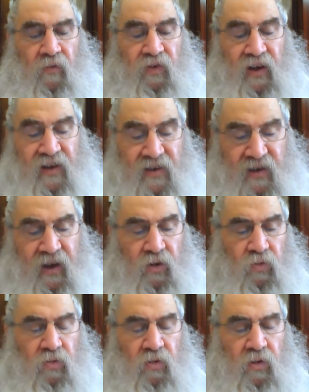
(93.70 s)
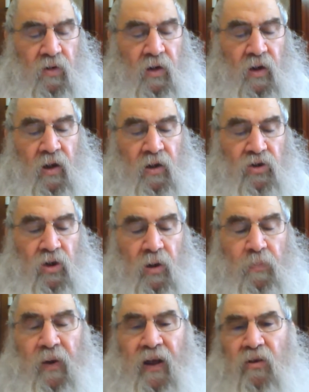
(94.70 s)
V'hiskinu.
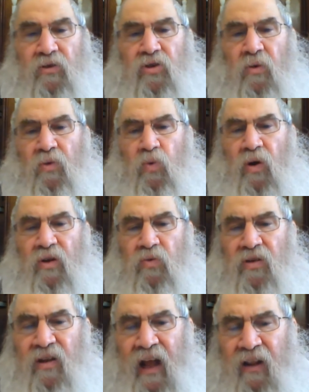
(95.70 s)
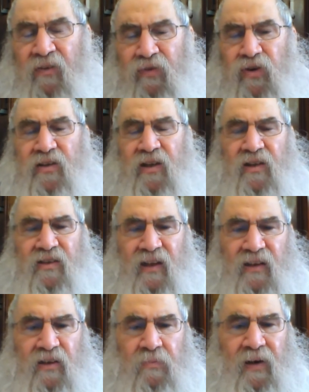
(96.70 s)
So now the first thing is
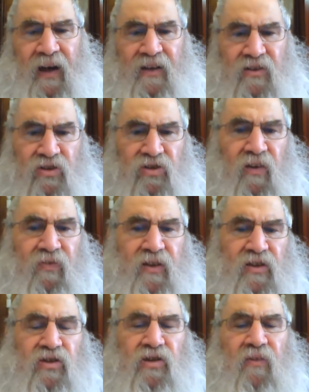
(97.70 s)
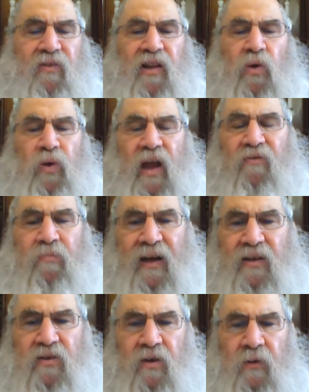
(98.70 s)
that d'mai is a Sophic, it's a Sophic that we gave
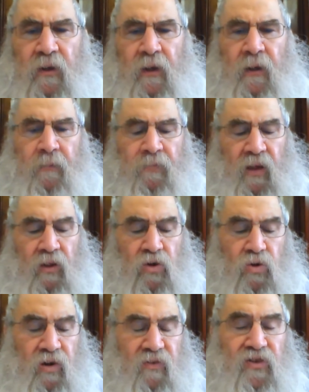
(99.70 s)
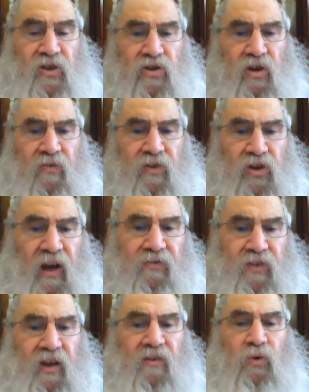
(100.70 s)
Maisa. Now l'chur, if it's a Sophic, you
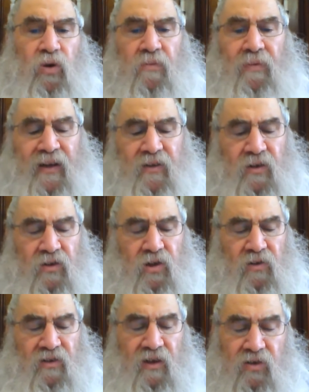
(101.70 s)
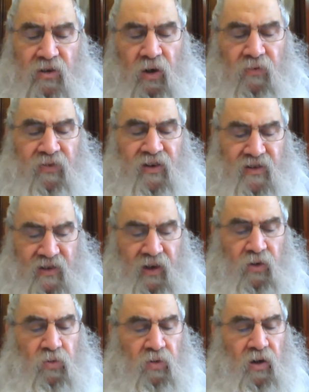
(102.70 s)
have to give all the Maisa. So he says, no,
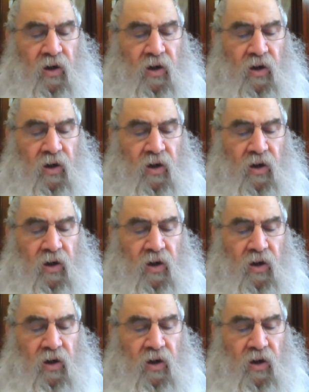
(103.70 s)
v'hiskinu.